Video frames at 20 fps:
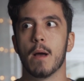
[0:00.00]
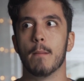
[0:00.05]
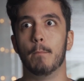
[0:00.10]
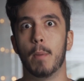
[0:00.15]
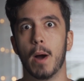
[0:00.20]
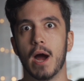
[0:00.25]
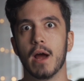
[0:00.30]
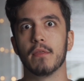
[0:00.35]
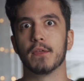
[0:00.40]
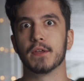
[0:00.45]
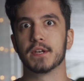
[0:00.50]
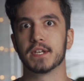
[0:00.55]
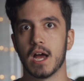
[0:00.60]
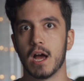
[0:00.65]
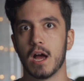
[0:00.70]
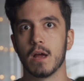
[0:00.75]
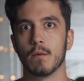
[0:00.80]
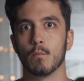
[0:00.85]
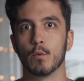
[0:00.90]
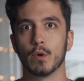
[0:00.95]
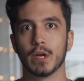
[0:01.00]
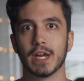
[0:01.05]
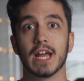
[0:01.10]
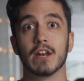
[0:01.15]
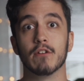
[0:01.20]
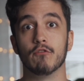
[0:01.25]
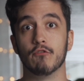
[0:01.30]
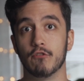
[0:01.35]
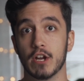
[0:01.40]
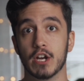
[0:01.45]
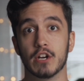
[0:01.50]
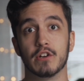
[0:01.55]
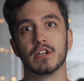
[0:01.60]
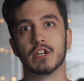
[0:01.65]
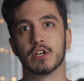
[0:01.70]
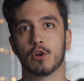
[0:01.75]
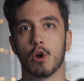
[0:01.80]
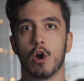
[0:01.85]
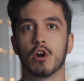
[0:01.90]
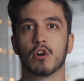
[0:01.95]
by the time we get very
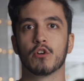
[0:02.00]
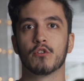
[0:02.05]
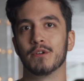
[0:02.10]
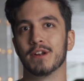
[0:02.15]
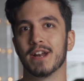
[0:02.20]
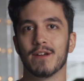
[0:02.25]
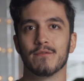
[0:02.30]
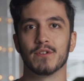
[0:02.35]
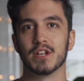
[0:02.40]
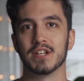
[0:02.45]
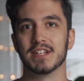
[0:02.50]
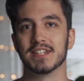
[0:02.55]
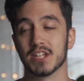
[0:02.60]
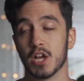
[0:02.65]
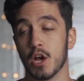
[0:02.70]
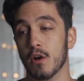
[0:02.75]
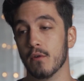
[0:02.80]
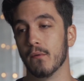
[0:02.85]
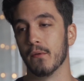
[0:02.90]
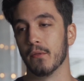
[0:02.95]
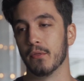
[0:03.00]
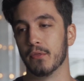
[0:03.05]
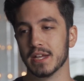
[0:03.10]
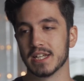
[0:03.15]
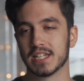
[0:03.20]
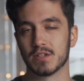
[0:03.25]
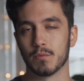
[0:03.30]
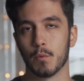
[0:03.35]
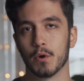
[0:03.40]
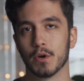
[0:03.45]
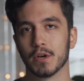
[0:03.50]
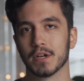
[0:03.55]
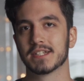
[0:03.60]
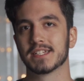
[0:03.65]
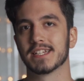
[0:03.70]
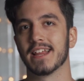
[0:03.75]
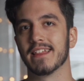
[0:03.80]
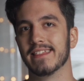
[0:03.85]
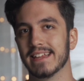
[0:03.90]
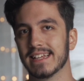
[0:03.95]
concrete evidence of this
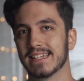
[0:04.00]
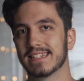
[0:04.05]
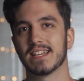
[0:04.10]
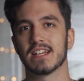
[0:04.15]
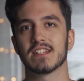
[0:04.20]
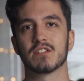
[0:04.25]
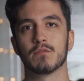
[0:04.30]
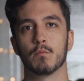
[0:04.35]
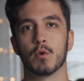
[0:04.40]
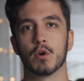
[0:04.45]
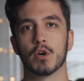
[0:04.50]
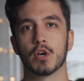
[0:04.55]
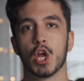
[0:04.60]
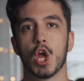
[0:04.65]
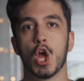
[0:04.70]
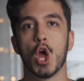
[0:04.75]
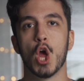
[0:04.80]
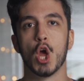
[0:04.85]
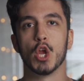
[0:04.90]
works, this doesn't work,